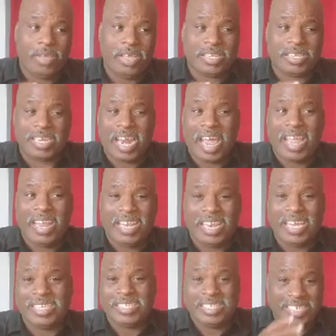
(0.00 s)
theory is
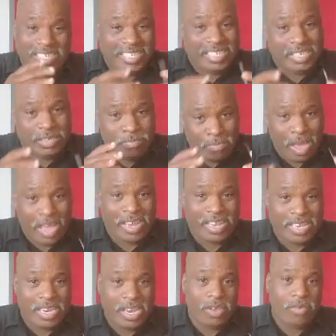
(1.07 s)
like this. This is
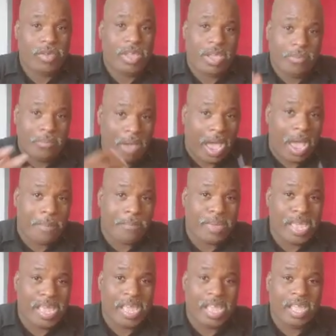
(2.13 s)
my theory in my
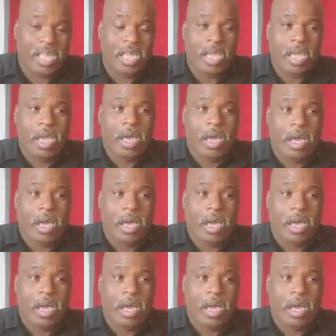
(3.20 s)
opinion.